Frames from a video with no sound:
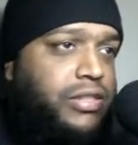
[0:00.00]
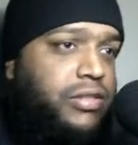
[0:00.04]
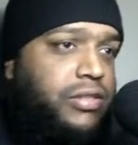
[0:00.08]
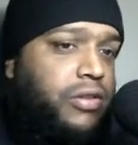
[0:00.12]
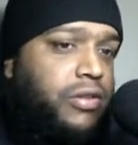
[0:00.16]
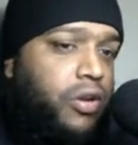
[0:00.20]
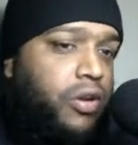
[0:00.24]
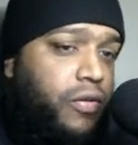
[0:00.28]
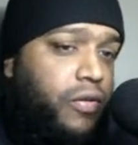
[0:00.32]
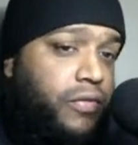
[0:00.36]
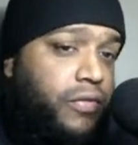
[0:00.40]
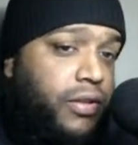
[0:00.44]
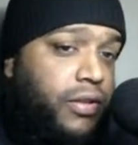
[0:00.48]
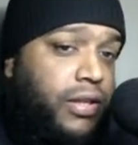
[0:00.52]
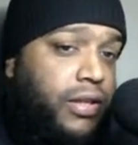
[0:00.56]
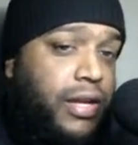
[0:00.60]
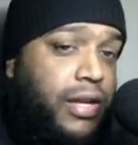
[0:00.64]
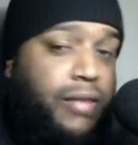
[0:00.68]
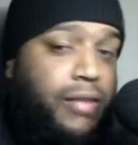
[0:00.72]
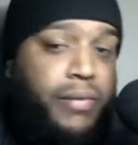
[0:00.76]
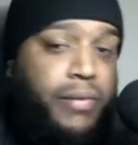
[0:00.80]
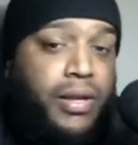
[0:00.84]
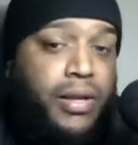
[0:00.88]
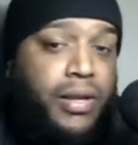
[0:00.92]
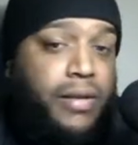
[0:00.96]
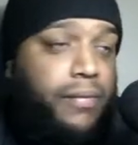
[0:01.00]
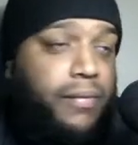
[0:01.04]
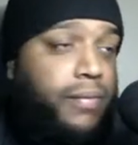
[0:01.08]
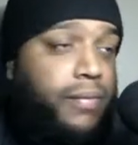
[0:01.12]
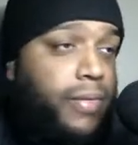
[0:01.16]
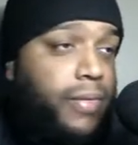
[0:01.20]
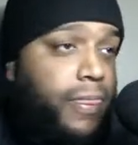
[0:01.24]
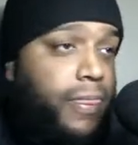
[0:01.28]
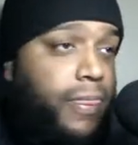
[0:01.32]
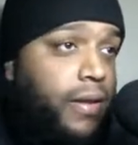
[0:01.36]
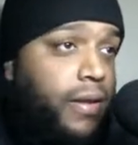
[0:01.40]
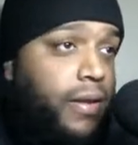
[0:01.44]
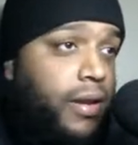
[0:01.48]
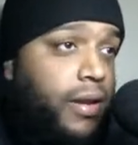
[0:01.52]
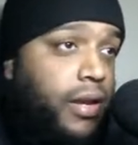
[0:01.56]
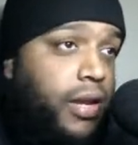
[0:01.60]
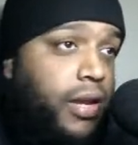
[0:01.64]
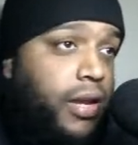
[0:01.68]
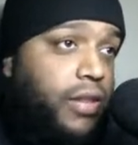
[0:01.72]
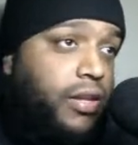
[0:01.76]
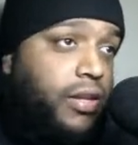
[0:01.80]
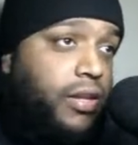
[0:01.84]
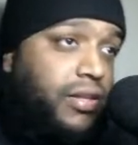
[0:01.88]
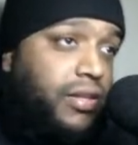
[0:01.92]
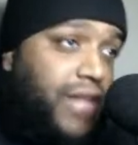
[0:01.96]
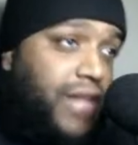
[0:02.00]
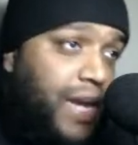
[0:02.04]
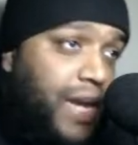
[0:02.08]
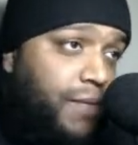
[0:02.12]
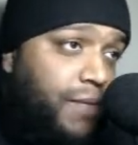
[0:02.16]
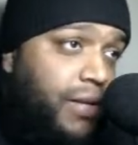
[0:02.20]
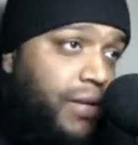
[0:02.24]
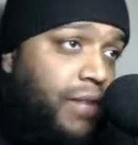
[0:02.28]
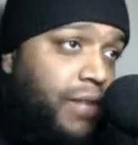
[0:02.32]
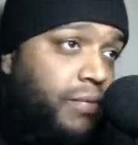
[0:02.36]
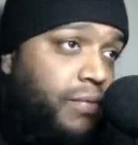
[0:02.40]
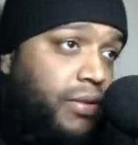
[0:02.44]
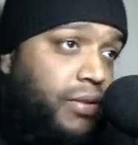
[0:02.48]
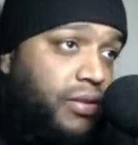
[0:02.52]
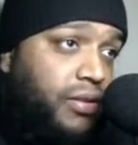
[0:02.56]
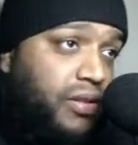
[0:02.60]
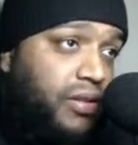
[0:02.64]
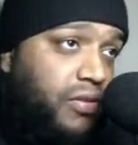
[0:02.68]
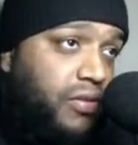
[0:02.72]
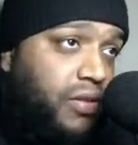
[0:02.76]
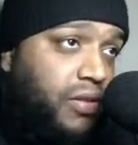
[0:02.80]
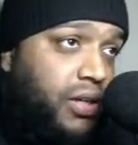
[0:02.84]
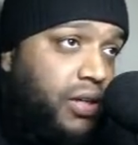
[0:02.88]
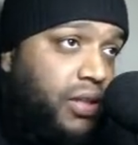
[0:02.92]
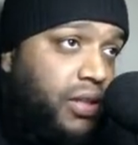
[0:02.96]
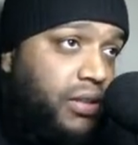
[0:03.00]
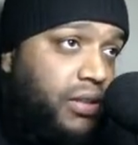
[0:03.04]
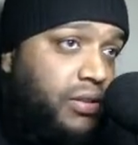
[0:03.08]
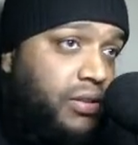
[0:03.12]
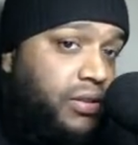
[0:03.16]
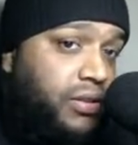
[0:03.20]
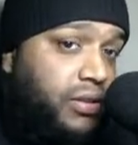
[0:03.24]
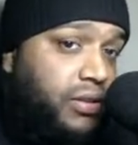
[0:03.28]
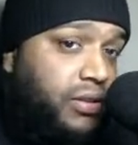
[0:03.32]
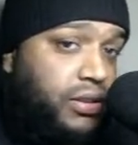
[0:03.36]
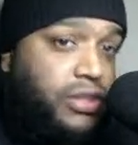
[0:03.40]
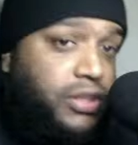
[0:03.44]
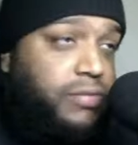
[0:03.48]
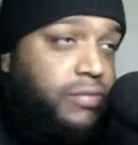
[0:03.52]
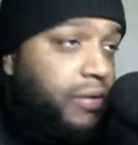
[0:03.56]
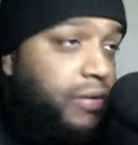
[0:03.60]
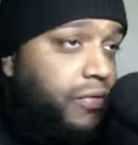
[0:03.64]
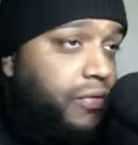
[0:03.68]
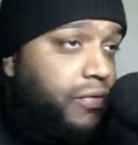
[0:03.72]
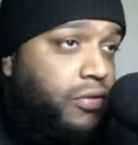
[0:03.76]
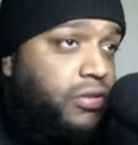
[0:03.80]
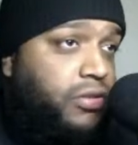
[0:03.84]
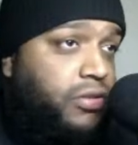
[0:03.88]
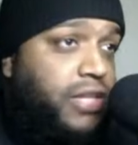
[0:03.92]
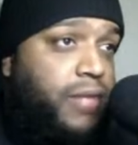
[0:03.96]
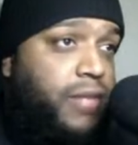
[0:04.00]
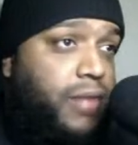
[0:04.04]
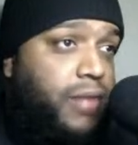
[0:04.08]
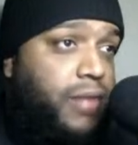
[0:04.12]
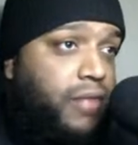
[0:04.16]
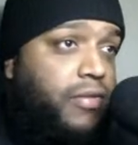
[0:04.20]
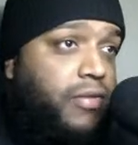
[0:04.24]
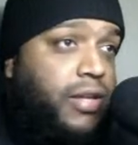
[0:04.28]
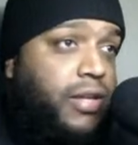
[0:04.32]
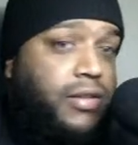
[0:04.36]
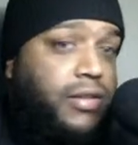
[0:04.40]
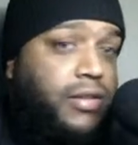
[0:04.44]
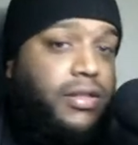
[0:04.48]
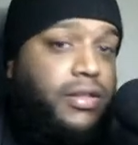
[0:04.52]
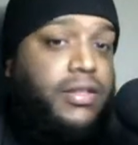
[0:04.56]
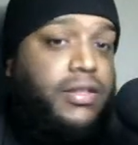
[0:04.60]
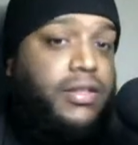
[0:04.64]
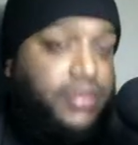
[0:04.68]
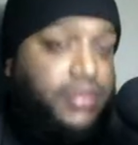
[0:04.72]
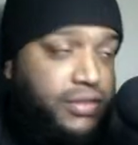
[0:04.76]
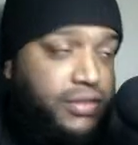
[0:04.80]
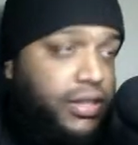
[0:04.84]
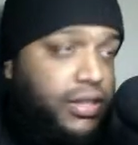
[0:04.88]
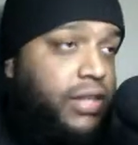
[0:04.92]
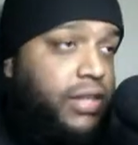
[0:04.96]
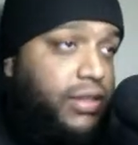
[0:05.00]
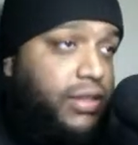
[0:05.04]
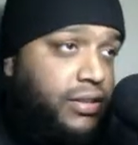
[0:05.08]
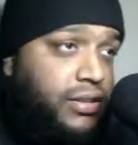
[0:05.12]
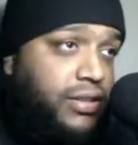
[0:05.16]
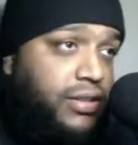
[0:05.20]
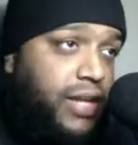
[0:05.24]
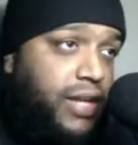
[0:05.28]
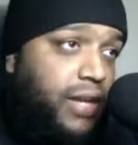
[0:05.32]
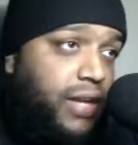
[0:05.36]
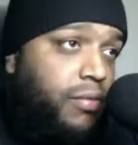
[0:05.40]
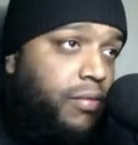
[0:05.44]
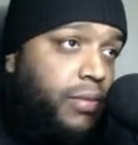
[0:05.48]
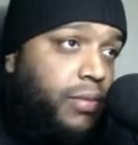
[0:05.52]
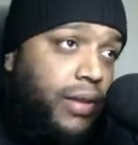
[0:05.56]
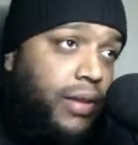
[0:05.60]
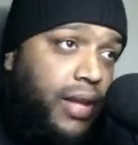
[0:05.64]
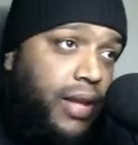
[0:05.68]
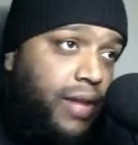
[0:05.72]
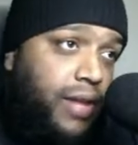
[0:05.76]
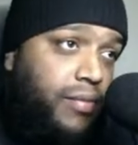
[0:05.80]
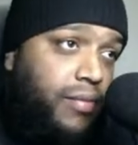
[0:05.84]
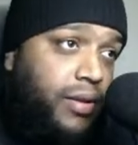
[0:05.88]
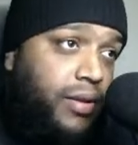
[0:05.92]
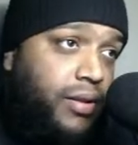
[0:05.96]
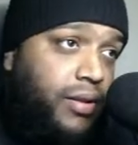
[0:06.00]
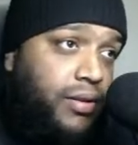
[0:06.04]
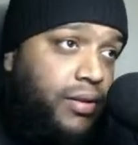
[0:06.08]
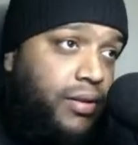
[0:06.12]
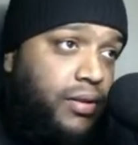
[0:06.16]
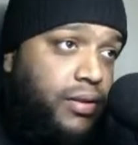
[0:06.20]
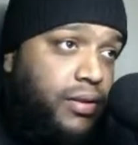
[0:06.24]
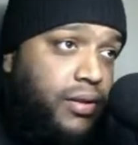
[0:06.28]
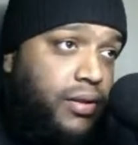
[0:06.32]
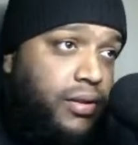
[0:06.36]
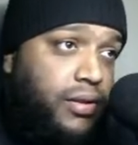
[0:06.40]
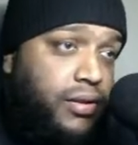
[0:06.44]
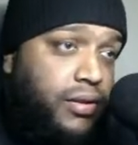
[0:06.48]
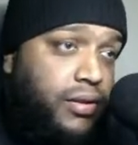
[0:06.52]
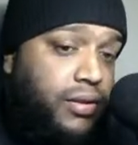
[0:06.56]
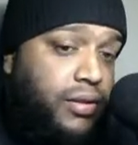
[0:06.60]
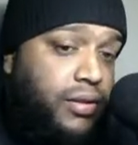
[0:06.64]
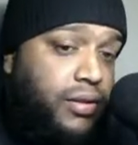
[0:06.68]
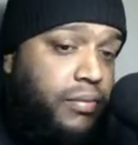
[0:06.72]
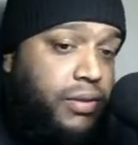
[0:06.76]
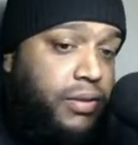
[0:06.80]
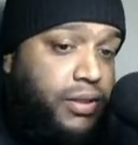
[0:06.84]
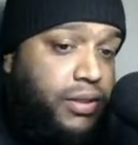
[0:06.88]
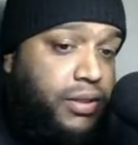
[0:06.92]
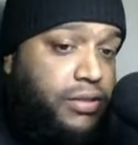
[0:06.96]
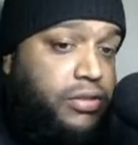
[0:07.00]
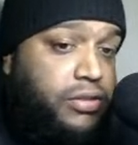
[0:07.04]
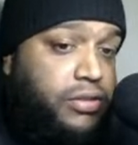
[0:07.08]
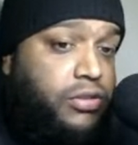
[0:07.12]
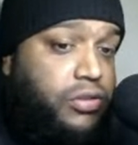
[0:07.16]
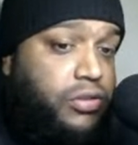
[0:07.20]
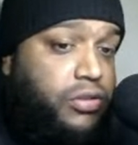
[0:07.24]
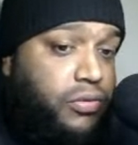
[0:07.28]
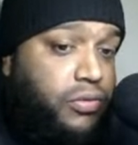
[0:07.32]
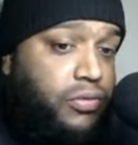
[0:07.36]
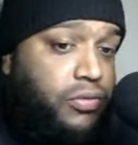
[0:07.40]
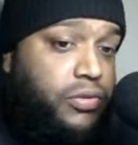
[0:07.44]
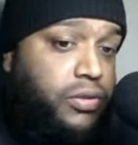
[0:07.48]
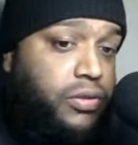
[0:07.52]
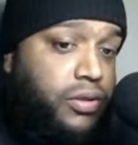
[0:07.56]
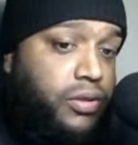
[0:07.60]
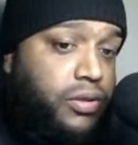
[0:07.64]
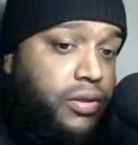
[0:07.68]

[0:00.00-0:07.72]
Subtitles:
often. I mean, in the time that I've been doing this is my first time ever seeing this kind of alignment. I mean, this is huge.